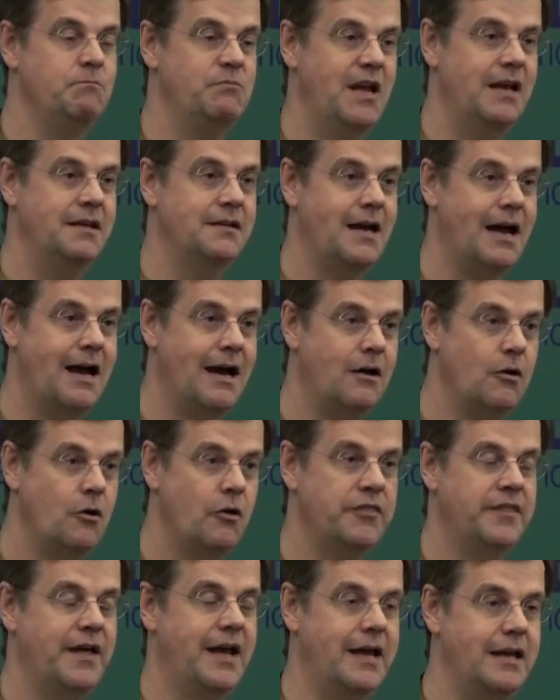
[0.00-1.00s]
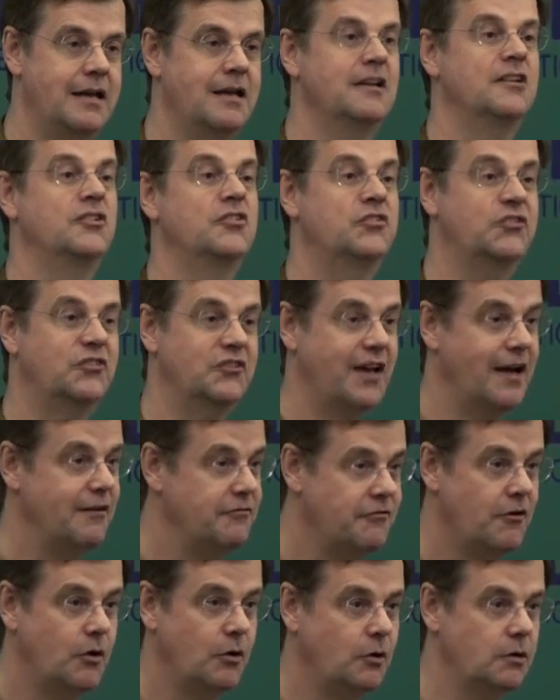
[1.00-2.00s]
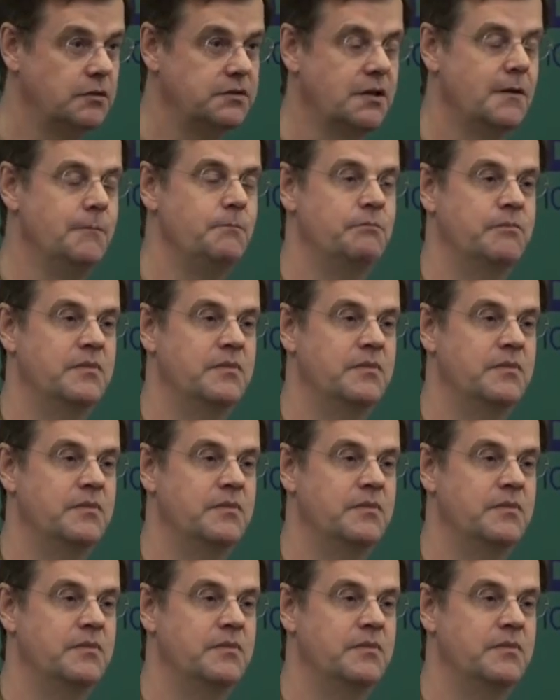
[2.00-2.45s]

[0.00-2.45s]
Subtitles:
and how they scaffold